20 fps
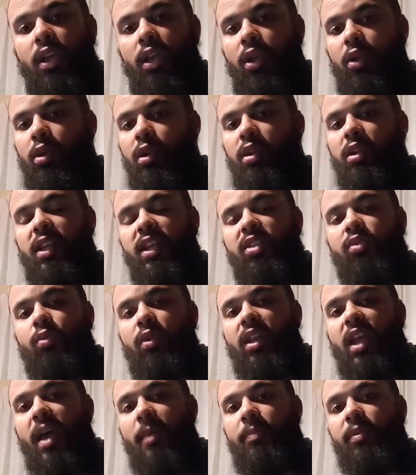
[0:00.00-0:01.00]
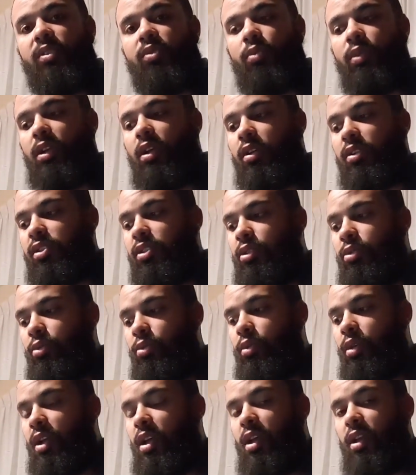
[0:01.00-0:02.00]
You know, and that's what happens with us
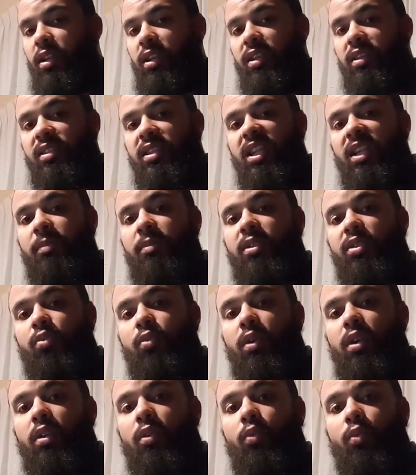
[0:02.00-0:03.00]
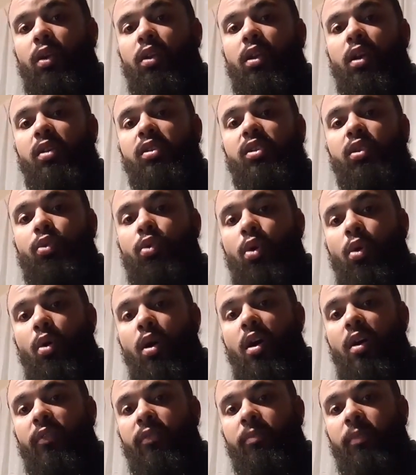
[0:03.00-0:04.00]
too. These demons want, want us to go
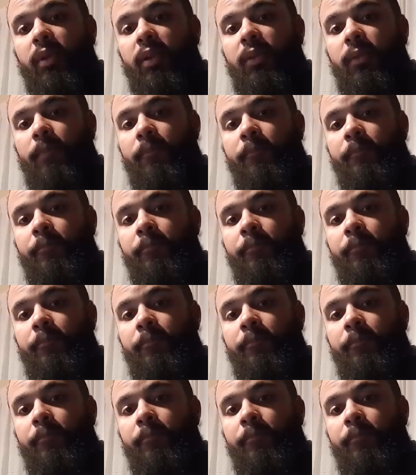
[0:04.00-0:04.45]
off, man.